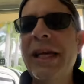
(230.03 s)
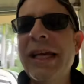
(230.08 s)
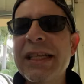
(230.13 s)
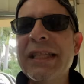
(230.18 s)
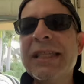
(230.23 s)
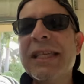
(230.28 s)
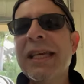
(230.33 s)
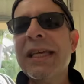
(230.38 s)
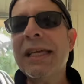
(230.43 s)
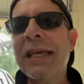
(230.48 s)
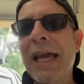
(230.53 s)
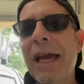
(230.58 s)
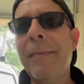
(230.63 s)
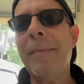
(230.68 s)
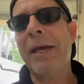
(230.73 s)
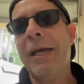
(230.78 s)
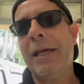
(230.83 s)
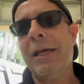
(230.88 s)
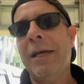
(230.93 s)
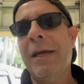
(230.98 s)
It's a
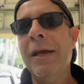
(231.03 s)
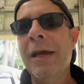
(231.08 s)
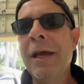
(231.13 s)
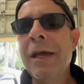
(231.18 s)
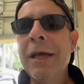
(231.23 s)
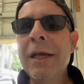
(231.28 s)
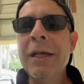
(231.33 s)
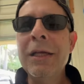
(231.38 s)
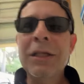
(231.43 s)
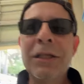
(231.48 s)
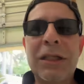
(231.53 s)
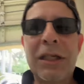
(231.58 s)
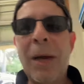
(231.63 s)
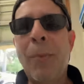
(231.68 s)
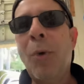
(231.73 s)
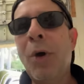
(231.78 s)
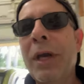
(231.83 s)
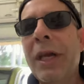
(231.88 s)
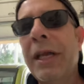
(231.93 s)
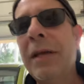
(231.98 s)
gimmick.
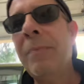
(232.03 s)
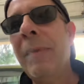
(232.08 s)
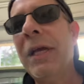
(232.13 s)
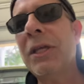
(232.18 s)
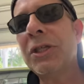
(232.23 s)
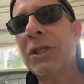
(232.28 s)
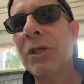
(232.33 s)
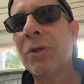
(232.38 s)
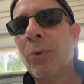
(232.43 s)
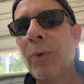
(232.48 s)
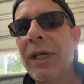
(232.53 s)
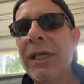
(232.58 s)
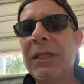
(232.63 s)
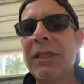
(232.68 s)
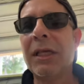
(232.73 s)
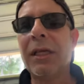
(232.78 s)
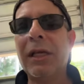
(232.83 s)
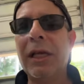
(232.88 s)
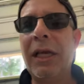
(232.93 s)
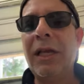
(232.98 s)
Someone had mentioned
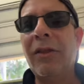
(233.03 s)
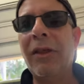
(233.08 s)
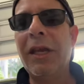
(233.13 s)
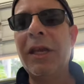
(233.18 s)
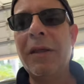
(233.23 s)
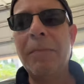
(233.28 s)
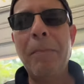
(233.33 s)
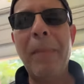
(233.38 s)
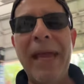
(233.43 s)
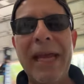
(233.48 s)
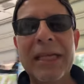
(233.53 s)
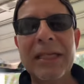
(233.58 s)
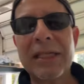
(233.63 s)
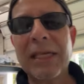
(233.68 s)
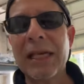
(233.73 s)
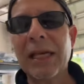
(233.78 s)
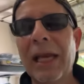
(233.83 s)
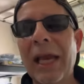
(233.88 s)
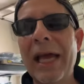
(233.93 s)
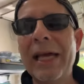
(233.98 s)
recently that it makes
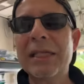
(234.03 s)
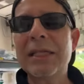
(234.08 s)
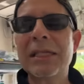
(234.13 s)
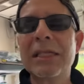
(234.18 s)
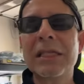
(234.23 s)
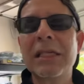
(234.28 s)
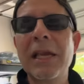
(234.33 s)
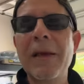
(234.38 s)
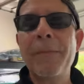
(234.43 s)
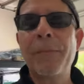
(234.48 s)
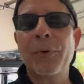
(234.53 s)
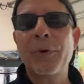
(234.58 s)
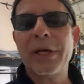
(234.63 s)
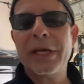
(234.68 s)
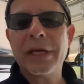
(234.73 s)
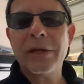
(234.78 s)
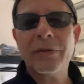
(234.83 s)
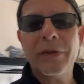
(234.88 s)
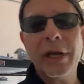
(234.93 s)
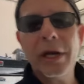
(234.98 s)
it less
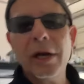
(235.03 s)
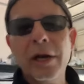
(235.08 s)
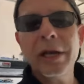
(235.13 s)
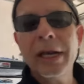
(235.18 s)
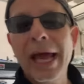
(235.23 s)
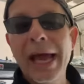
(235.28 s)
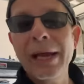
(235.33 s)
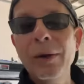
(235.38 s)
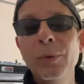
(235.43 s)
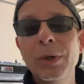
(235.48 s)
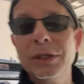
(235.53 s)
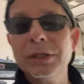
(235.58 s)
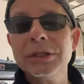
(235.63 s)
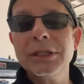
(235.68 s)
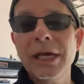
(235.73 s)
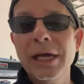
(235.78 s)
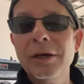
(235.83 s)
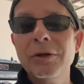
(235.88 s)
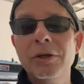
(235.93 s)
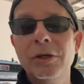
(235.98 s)
slippery in there. And I will
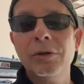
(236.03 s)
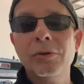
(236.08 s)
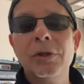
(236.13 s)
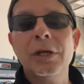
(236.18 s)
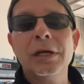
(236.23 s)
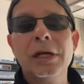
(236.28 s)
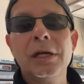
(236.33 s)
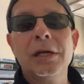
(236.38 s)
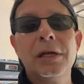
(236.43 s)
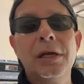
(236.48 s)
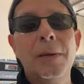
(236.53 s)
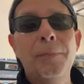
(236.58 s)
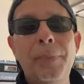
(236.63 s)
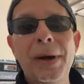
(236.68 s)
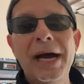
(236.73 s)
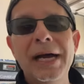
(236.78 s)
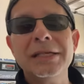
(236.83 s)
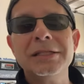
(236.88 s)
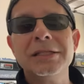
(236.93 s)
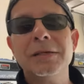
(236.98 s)
tell you, the
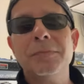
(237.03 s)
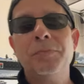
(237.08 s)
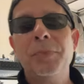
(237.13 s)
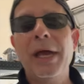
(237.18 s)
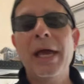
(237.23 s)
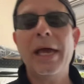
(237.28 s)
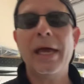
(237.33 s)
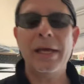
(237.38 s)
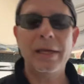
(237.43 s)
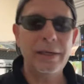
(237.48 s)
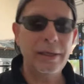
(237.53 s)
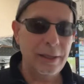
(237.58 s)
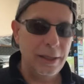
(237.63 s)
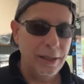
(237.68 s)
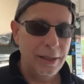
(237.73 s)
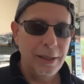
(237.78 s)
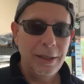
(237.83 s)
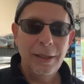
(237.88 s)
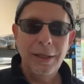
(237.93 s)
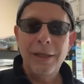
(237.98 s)
composite bed
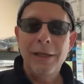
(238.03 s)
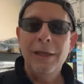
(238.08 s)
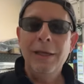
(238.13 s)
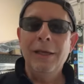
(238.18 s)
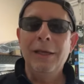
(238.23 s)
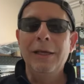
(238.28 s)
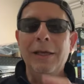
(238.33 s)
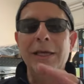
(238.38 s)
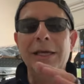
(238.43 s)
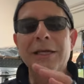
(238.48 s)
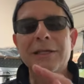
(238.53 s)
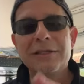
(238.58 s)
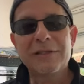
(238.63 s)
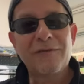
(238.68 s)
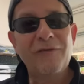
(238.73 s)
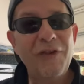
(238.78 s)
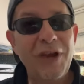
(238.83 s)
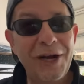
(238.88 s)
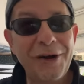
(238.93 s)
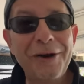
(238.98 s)
is
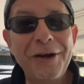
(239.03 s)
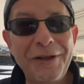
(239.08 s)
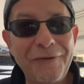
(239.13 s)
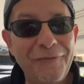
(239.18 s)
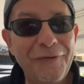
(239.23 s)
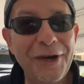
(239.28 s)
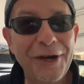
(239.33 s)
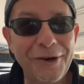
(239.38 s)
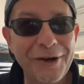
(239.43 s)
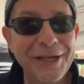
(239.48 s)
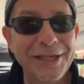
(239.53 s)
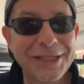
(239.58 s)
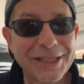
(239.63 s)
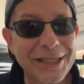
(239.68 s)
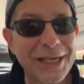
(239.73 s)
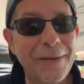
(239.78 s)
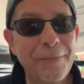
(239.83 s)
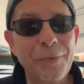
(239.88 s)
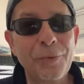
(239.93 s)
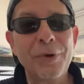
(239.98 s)
very, very
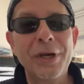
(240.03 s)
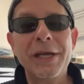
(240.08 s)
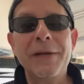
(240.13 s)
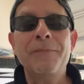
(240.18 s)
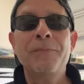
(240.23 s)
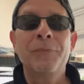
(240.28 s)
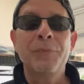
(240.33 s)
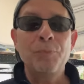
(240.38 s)
slippery.